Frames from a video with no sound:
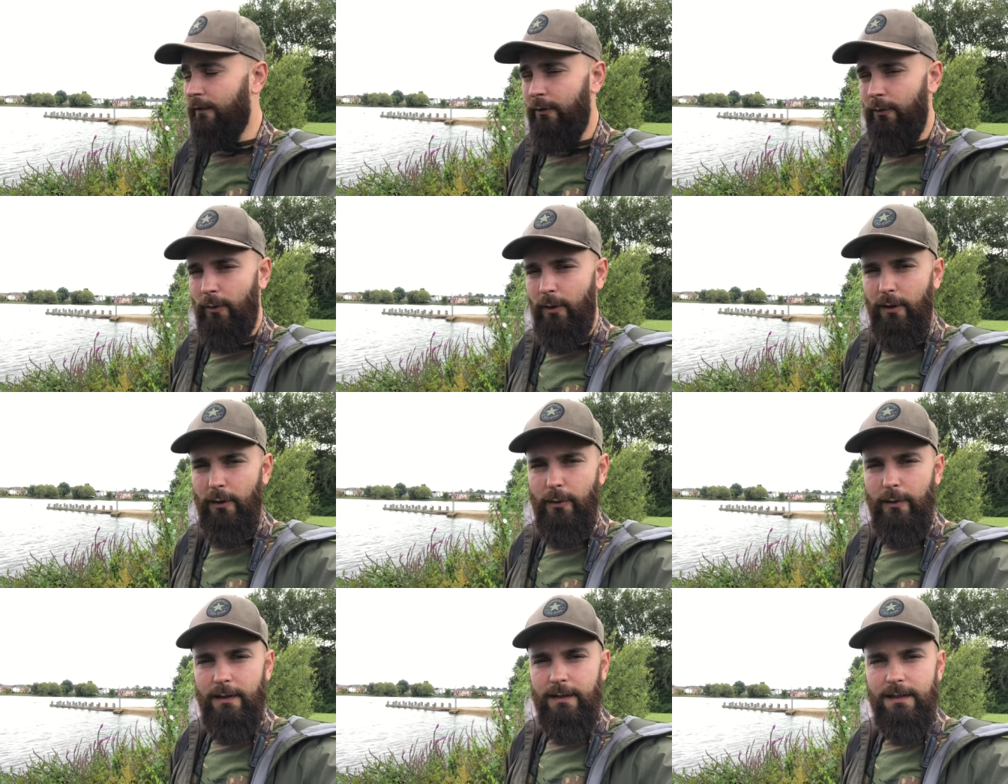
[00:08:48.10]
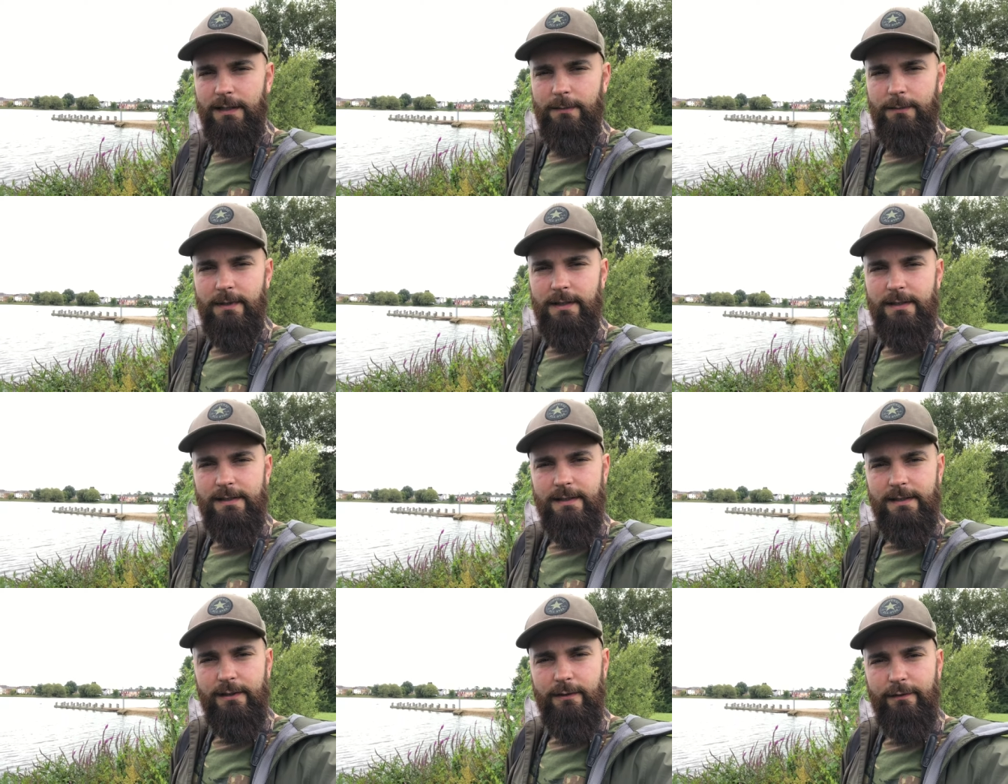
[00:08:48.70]
quite quickly because
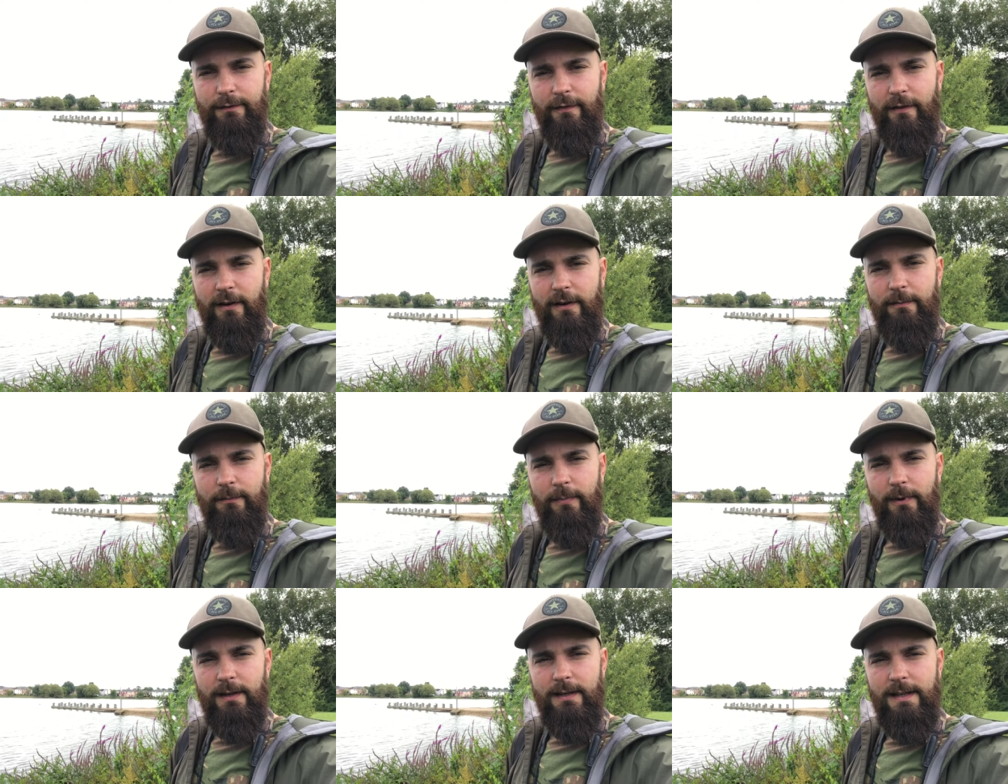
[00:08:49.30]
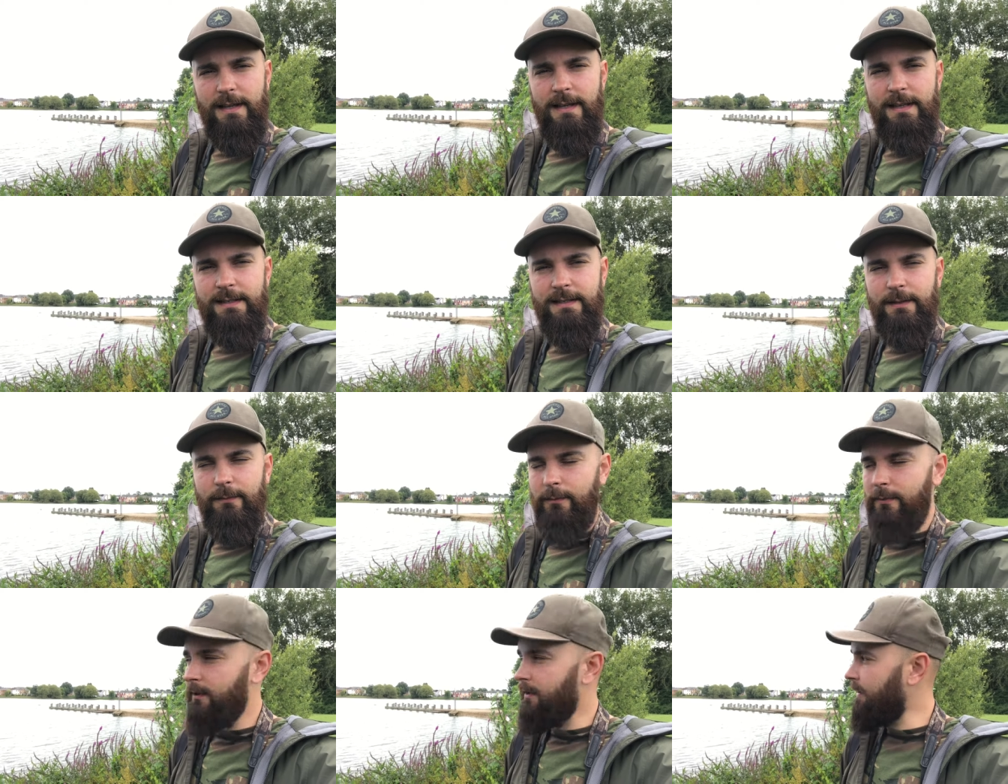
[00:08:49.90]
they got frightened by
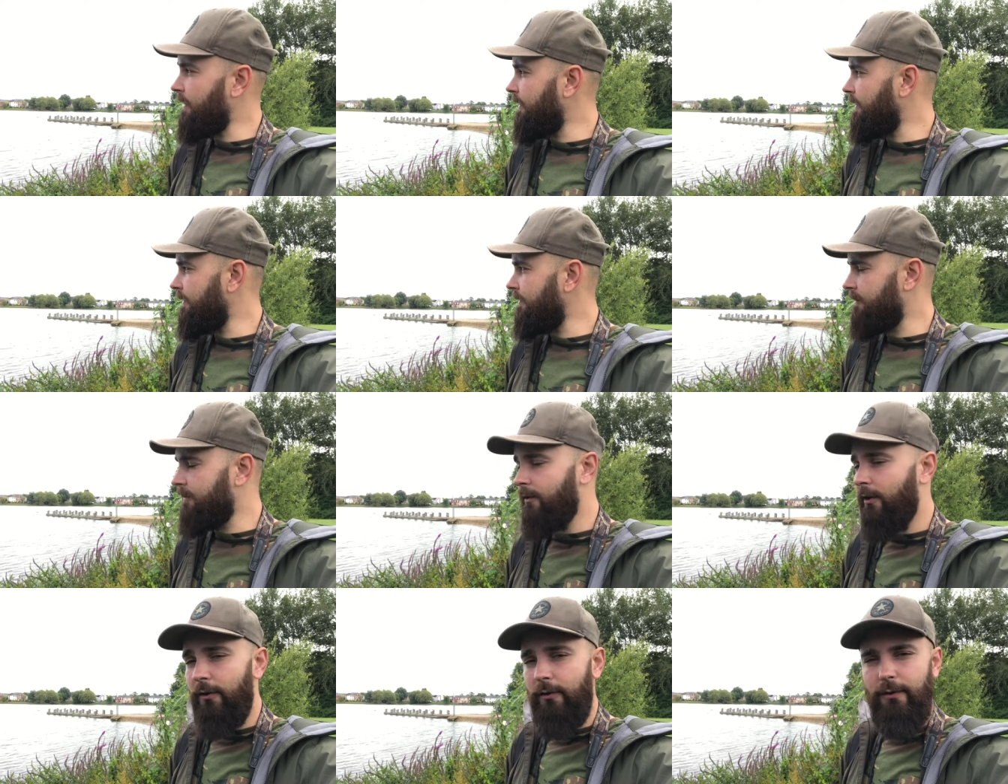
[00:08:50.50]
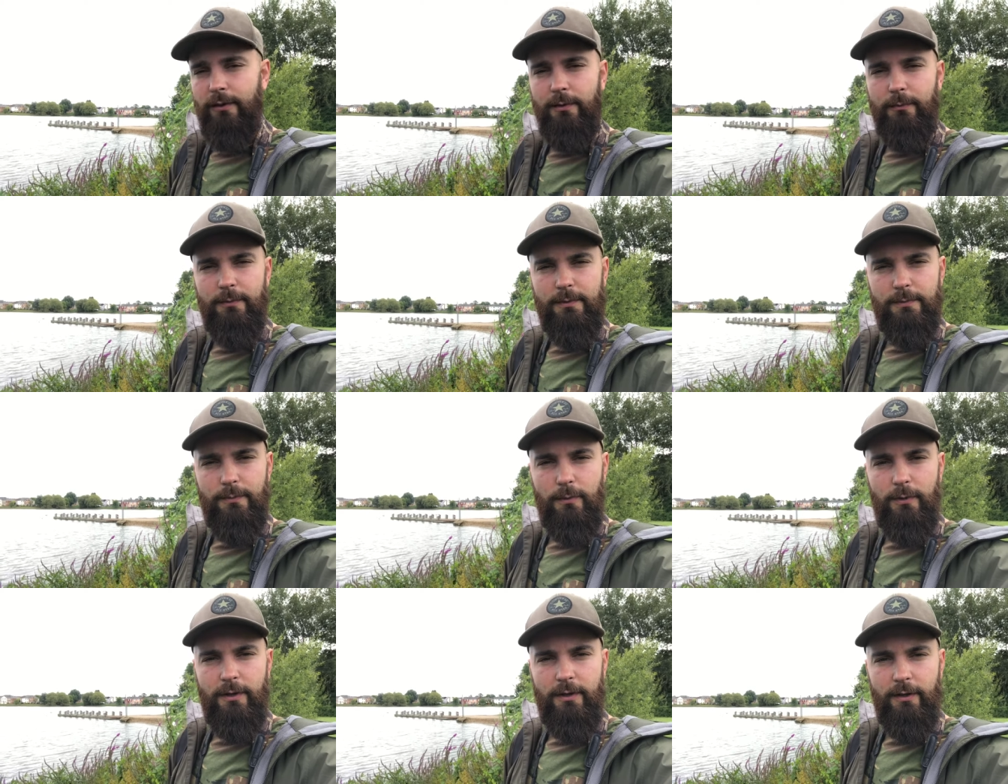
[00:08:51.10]
somebody's dog that was
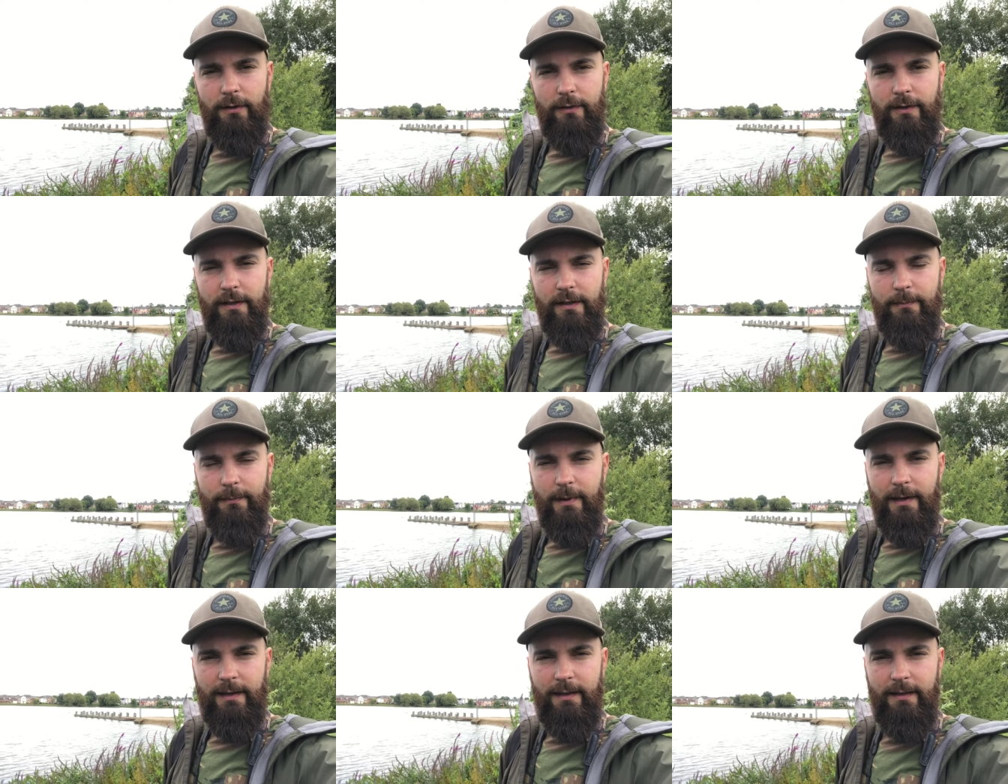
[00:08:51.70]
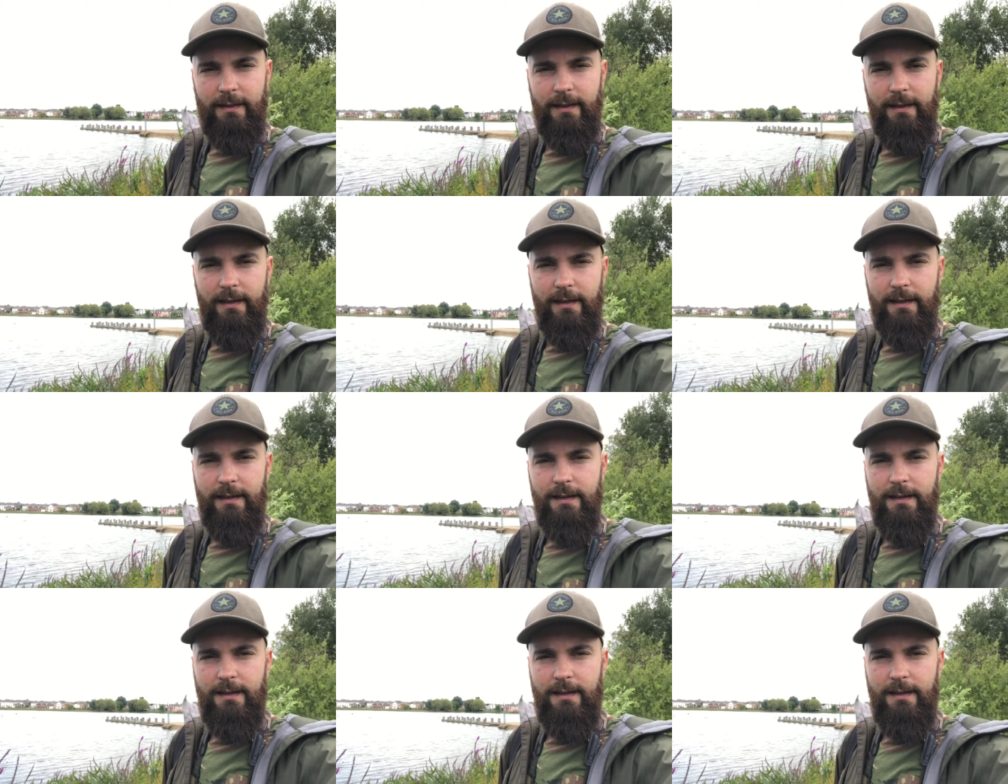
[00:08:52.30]
walking on the other bank there.